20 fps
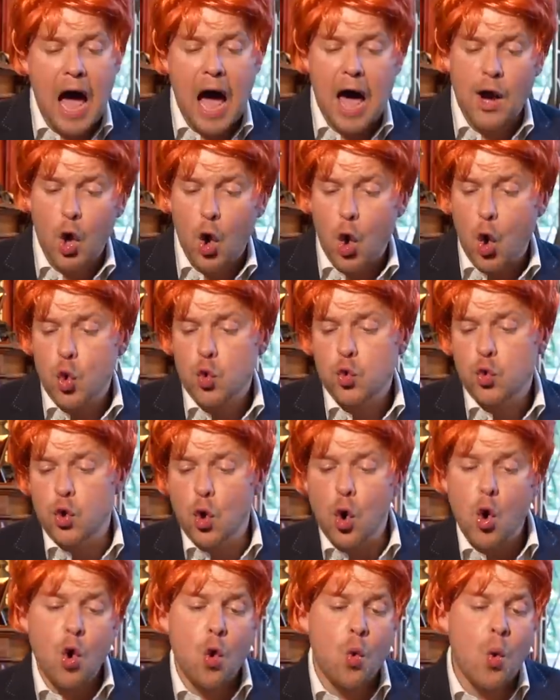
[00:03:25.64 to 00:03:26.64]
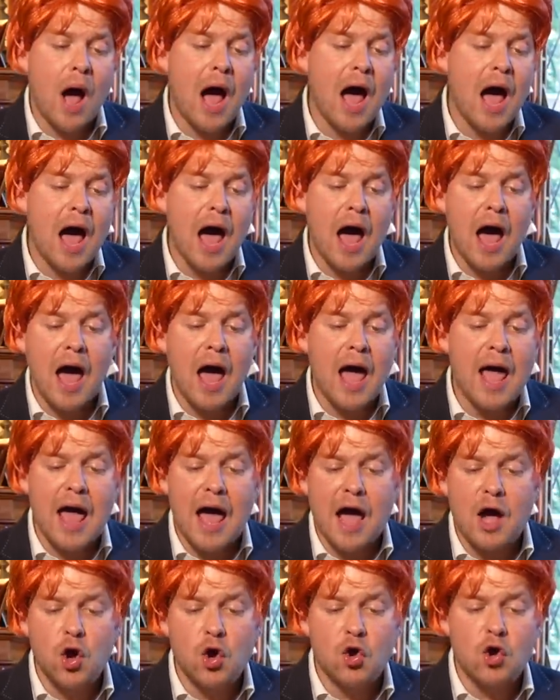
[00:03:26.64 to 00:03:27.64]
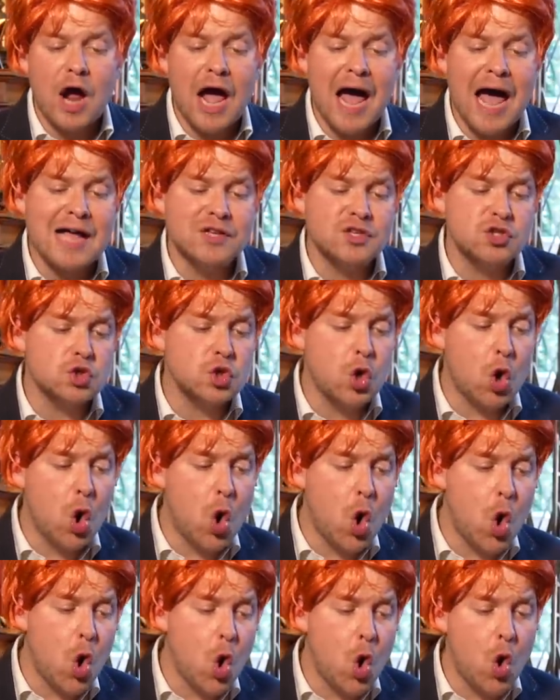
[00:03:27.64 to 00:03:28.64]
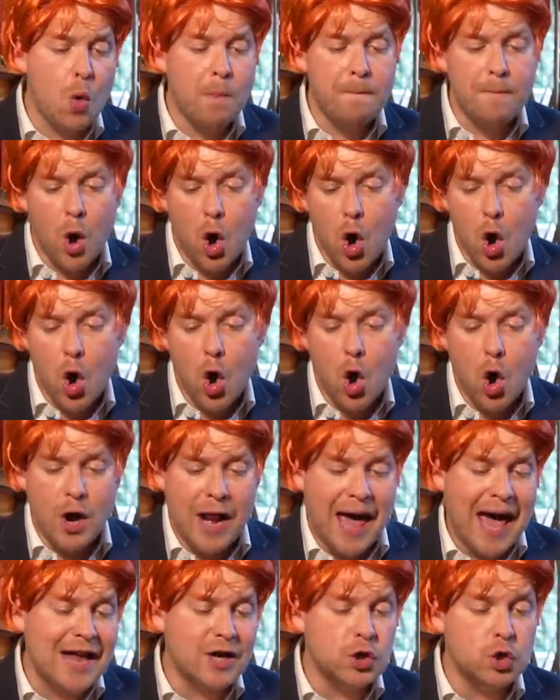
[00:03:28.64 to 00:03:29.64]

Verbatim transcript: I don't know why I cry so, but I